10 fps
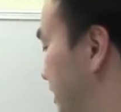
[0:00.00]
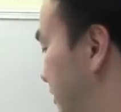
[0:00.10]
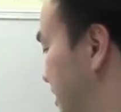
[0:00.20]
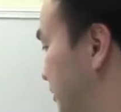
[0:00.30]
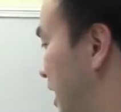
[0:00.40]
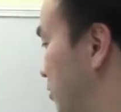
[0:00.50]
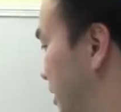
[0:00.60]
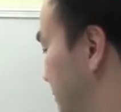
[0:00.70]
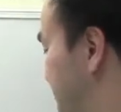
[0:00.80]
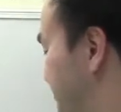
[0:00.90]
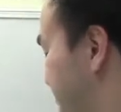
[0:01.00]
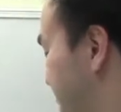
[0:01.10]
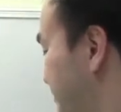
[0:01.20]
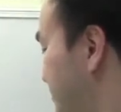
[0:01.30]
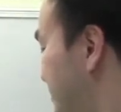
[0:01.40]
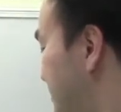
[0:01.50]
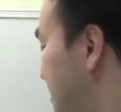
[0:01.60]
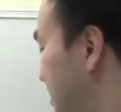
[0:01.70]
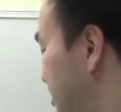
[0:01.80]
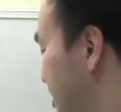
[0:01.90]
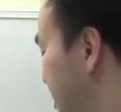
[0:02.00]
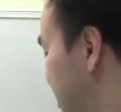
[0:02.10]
following: 6